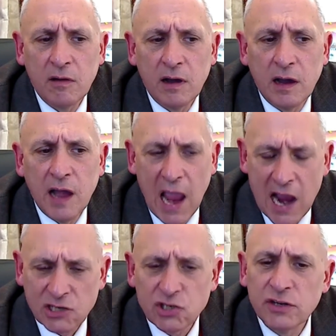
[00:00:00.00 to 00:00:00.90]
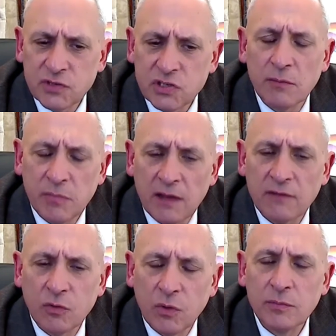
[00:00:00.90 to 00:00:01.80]
action of some
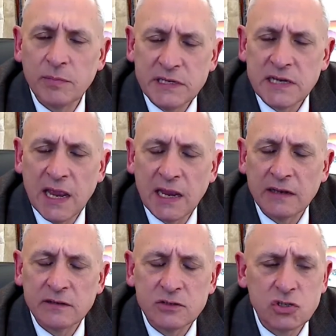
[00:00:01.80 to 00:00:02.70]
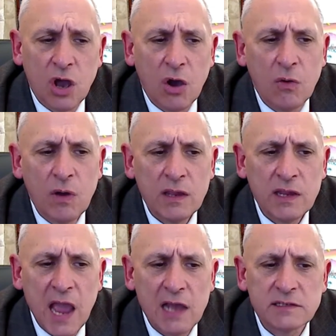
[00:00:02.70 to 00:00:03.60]
level will be taken. So
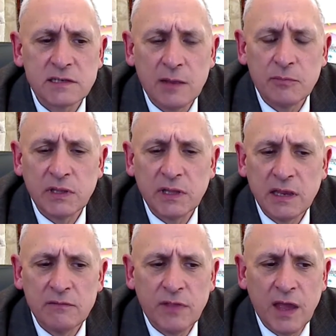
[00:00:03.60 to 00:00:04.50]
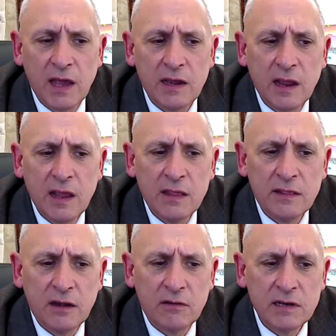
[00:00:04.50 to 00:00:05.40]
yes, I believe that
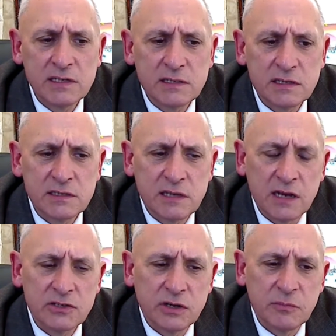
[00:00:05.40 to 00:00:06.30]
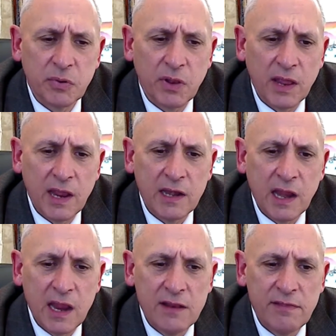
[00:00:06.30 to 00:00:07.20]
there is a succession plan
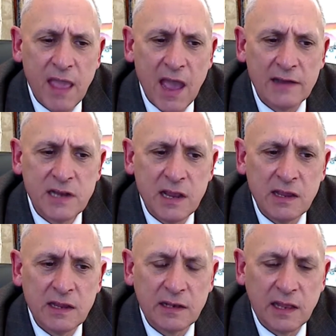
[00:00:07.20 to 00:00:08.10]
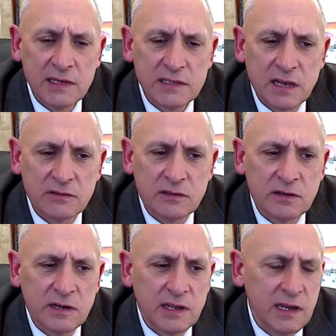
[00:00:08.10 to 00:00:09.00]
in that it lays out
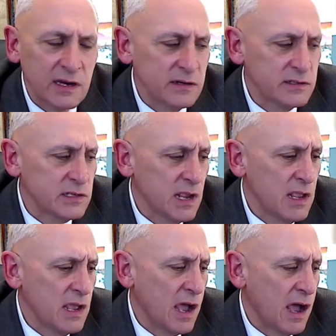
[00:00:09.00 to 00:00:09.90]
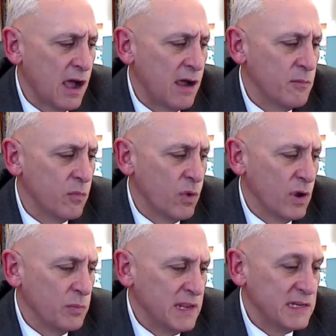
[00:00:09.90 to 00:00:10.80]
30 years.
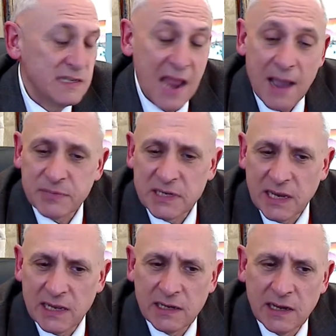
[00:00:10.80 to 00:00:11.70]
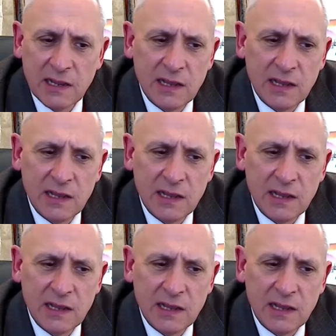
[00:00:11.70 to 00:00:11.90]
We'll be adapting it.